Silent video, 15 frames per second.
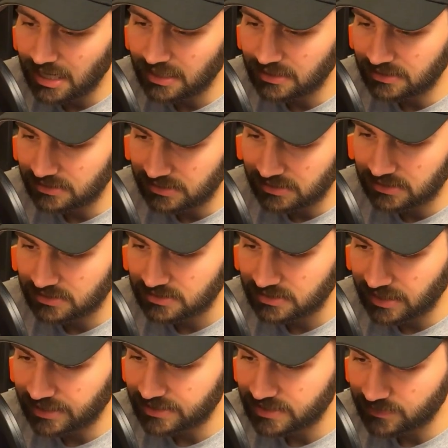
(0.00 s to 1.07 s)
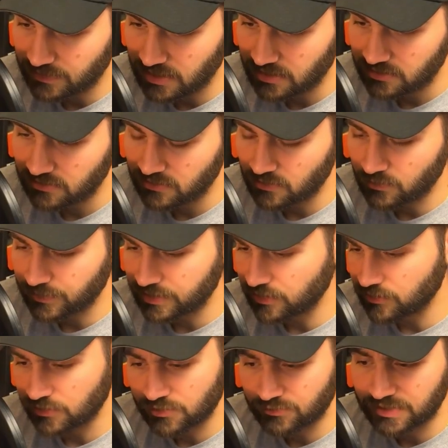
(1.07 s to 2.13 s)
and Adidas Stan Smith. We don't
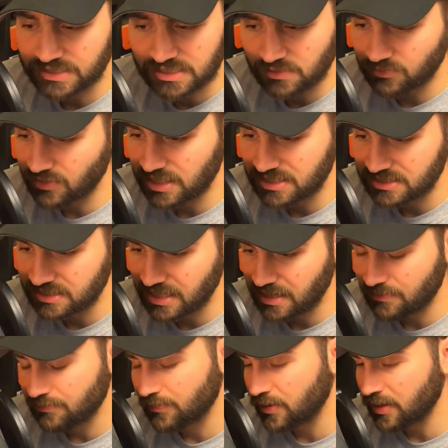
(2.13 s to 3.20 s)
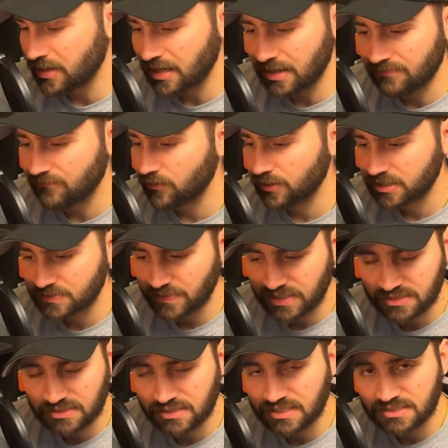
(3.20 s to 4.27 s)
know the retail price yet, but I'm fully
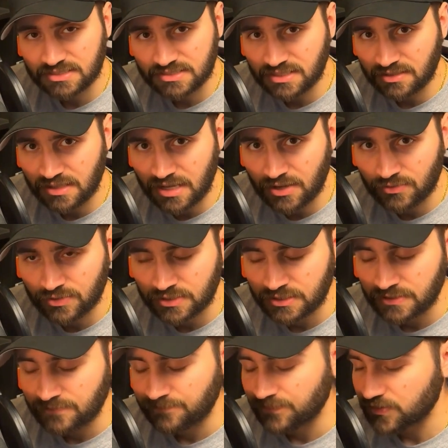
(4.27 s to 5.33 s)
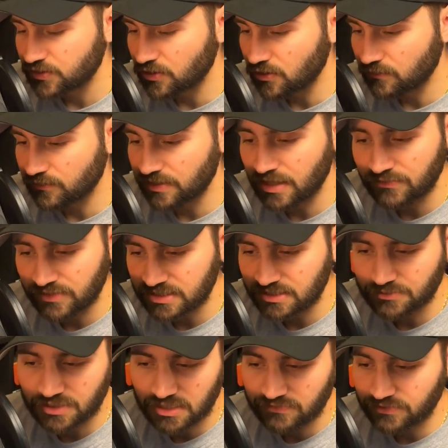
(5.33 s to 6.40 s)
expecting that to sell out. So for that reason, I'm
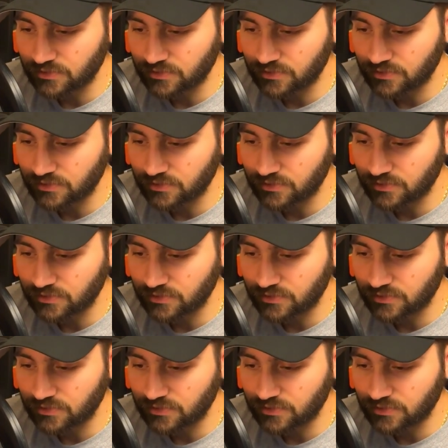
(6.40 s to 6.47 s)
going to give it a